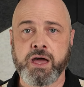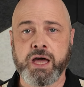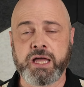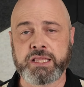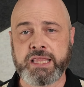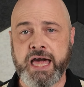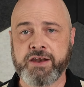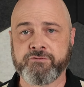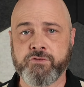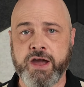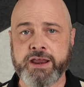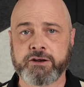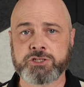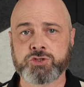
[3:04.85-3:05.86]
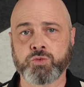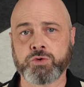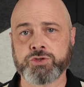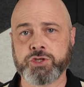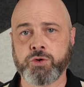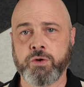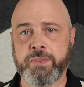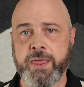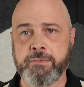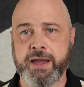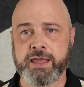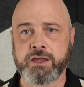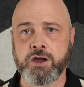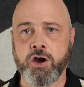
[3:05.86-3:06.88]
A lot of writers will do what they
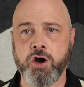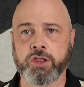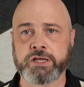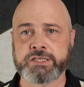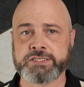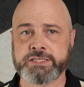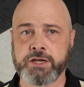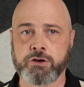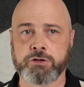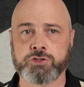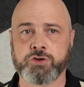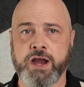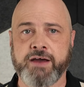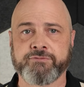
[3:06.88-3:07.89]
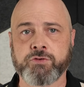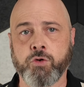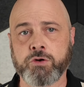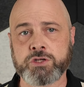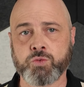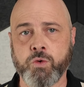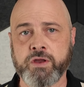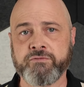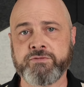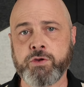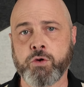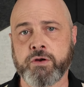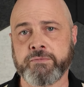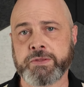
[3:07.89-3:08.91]
might call a zero draft, or as one
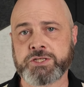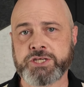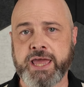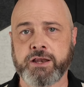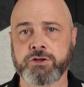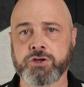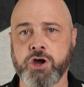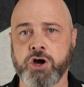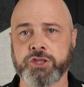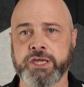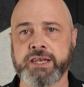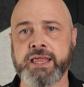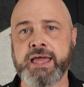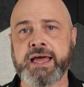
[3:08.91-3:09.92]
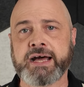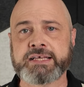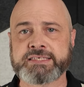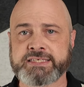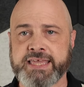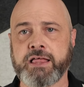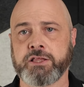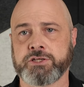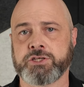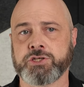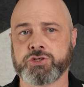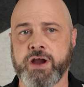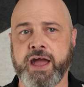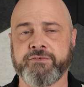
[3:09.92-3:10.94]
viewer of the channel called it, a skeleton
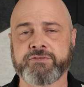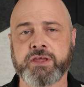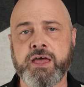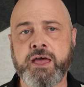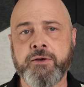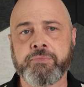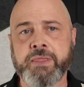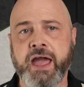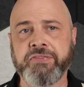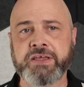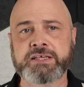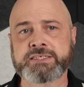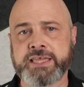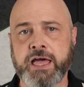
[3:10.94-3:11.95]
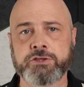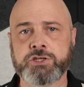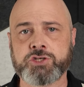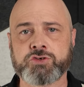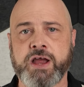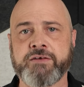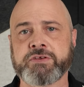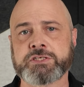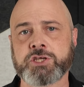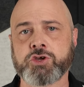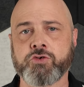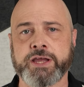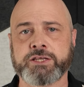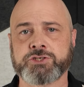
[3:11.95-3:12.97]
draft. I think skeleton draft is a
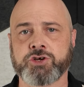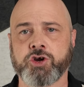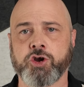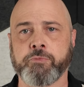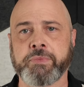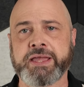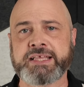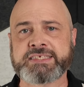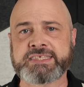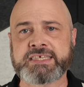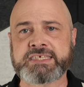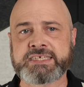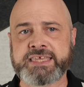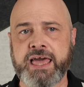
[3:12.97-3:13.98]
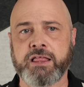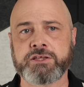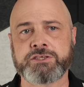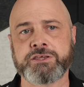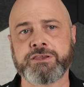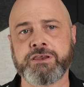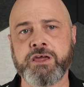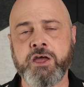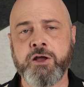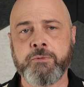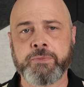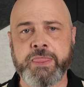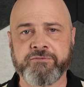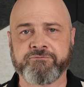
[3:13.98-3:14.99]
great term. It's the skeleton
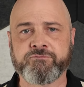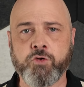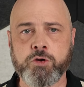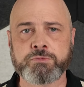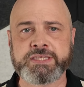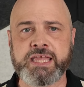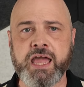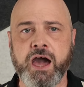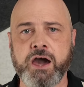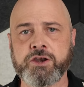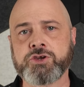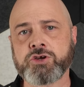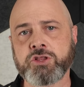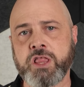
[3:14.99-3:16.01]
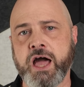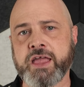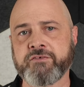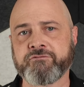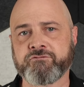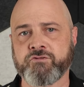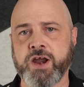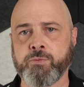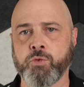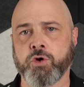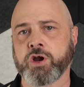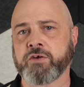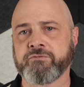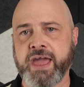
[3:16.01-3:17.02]
that forms the underlying
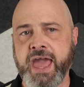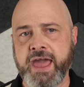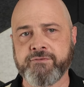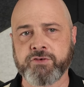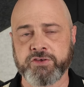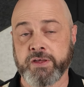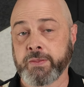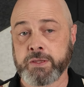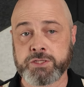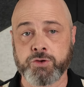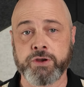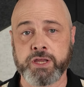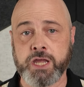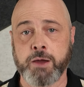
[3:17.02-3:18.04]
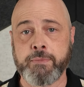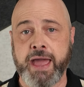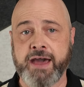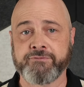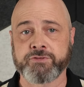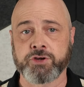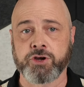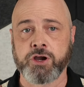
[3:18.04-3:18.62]
framework of everything that's going to come after.